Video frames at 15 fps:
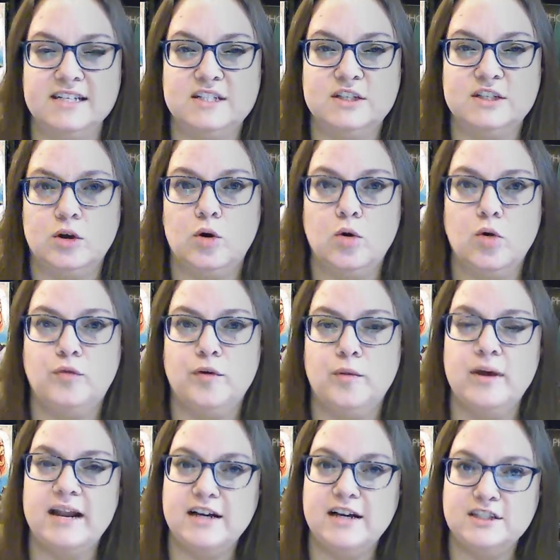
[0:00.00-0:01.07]
So from
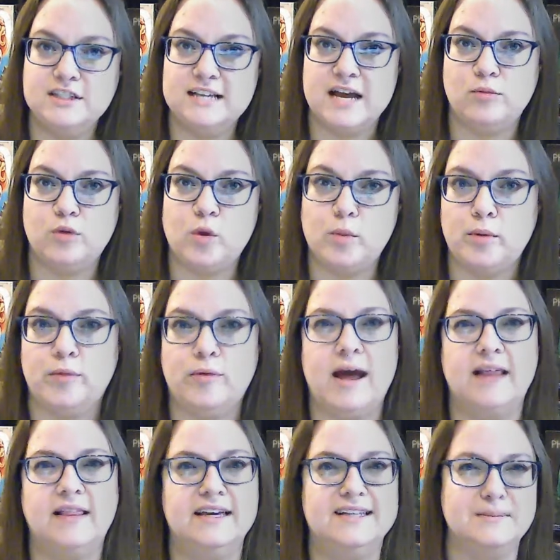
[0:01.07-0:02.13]
what I understand, Robo
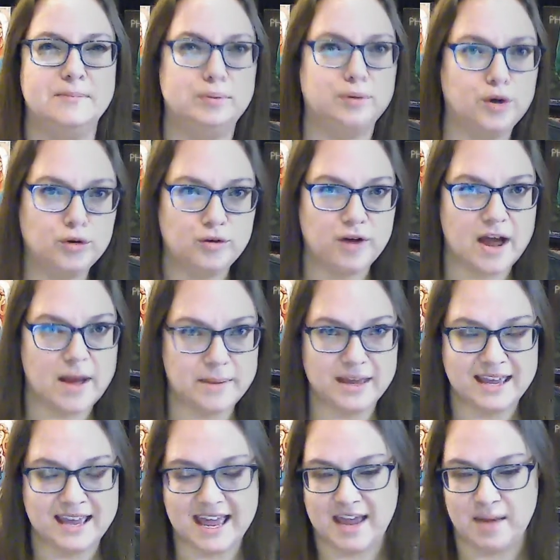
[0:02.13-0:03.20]
Rally is a
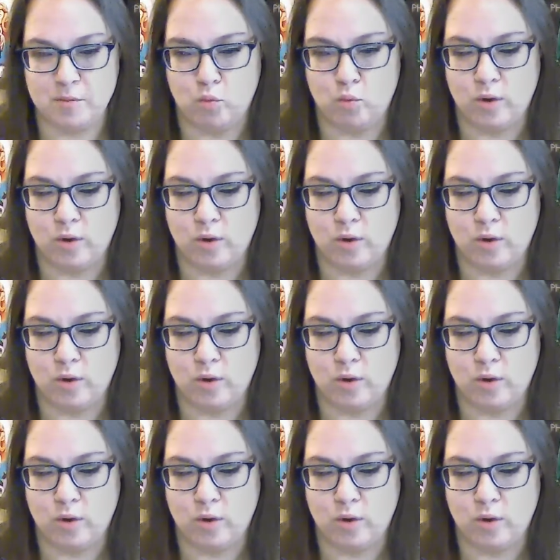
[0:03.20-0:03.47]
programming game